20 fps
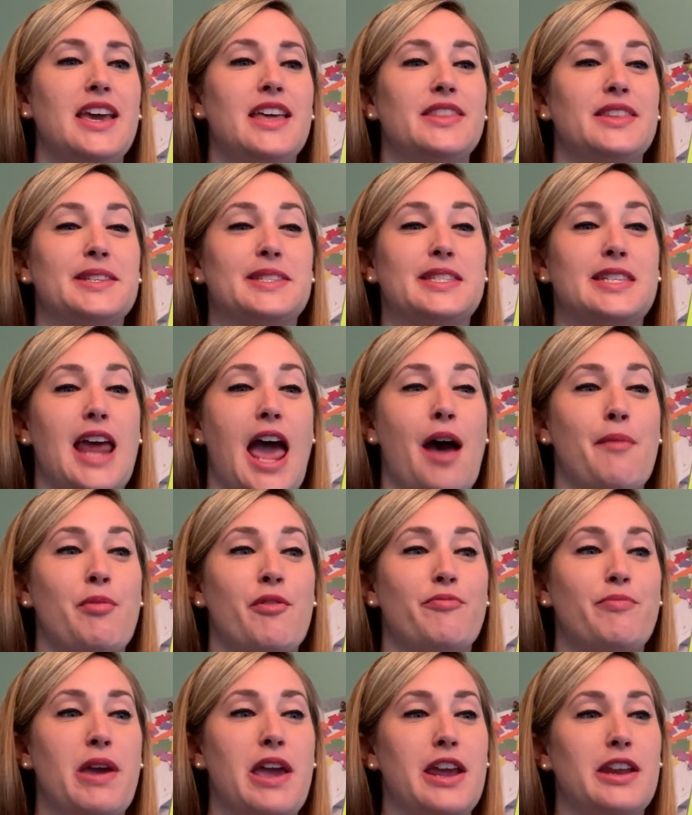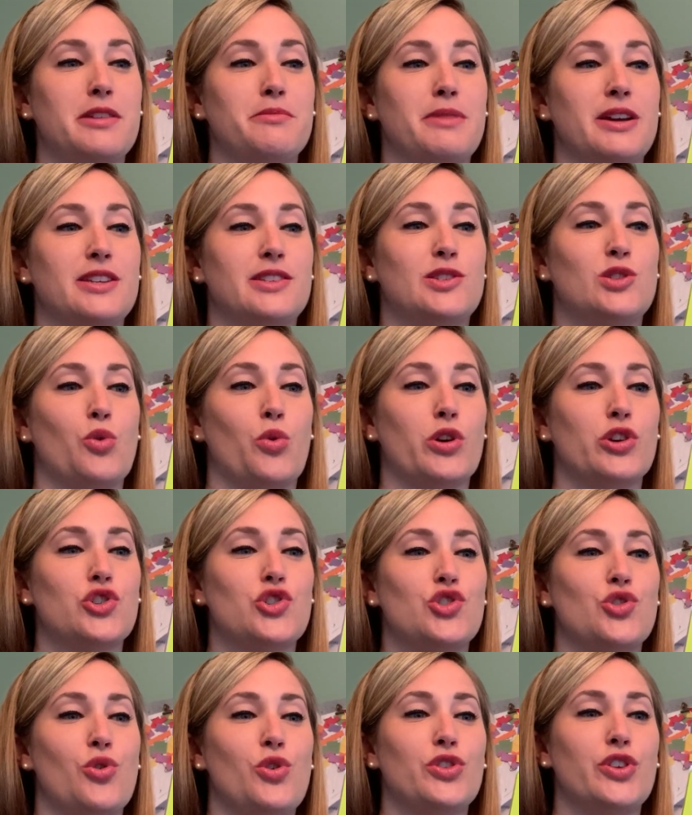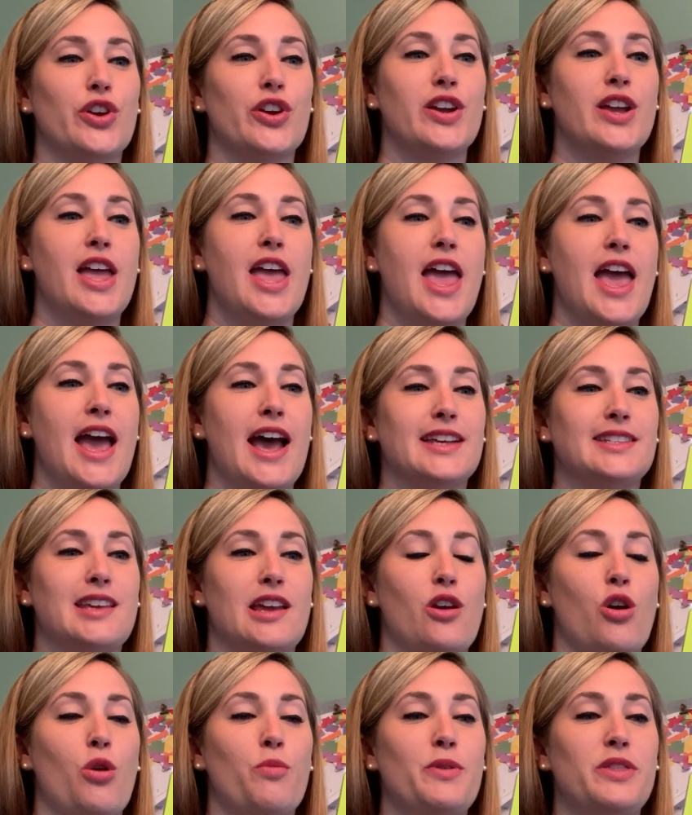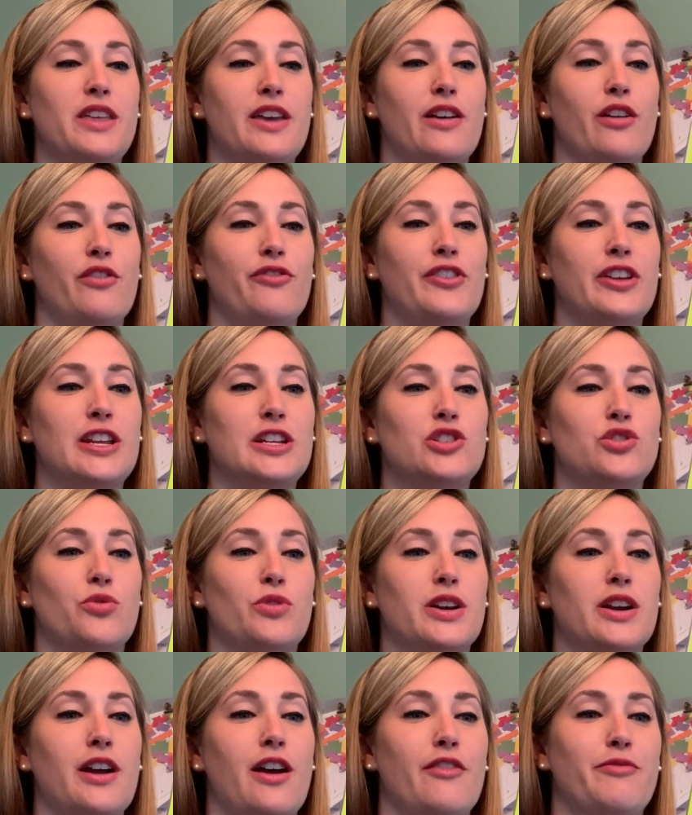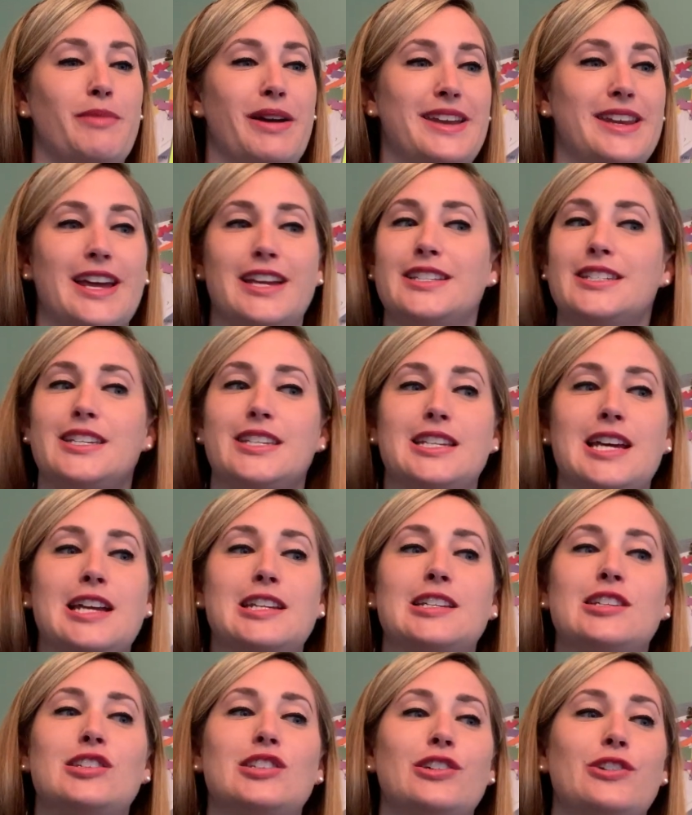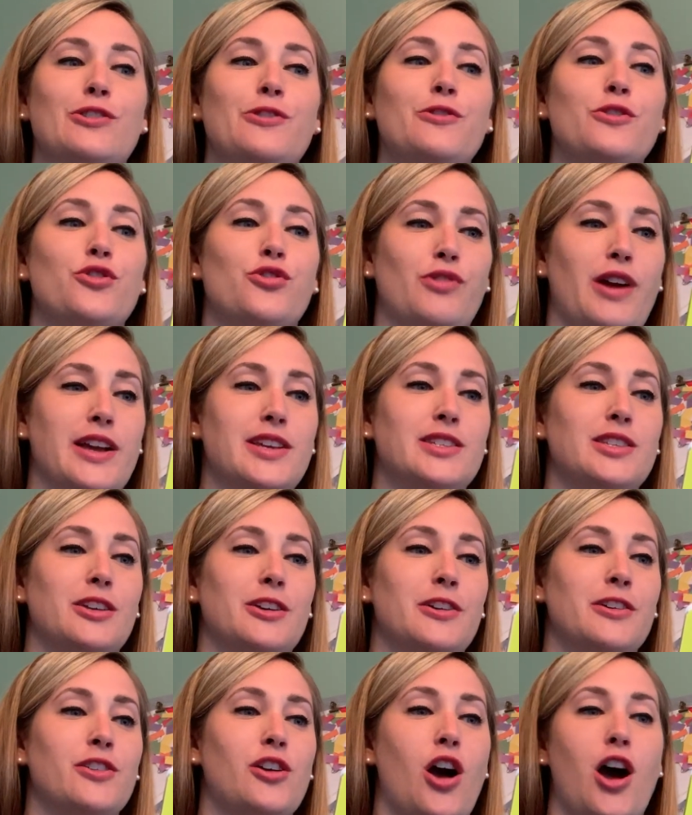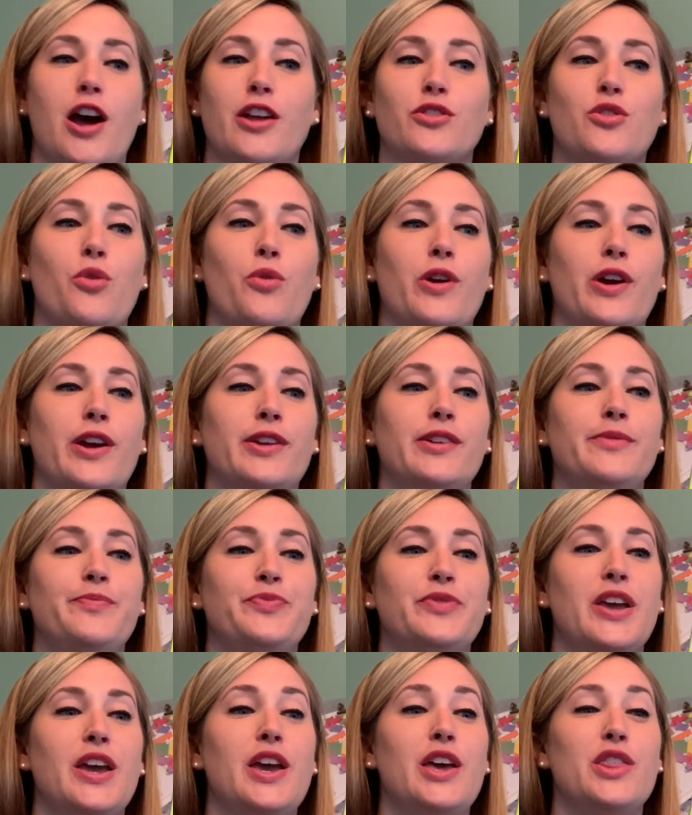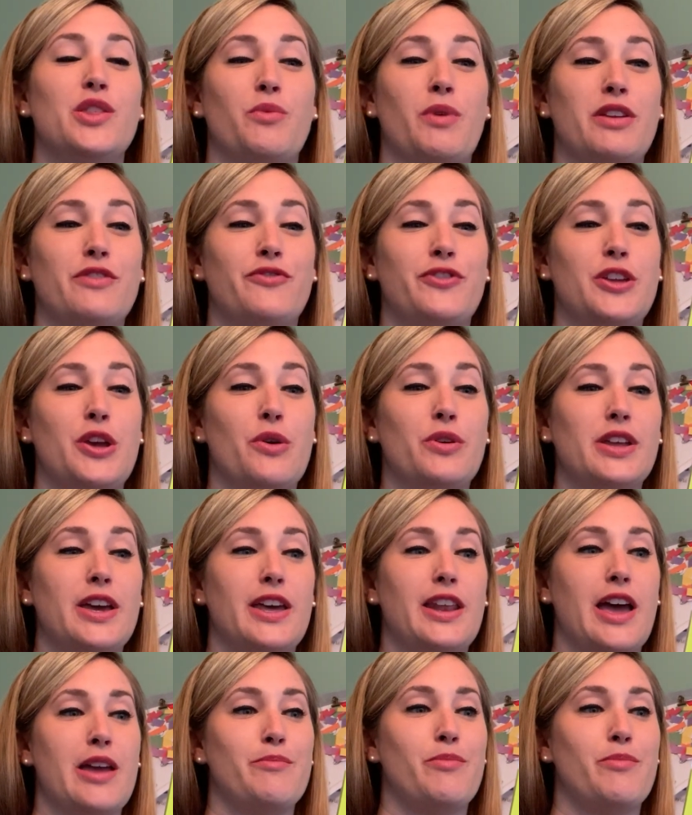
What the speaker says: the stab of pain in my sore shoulder as I open the ill-fitting door of my 1992 Chrysler Concorde, the one Fiona and I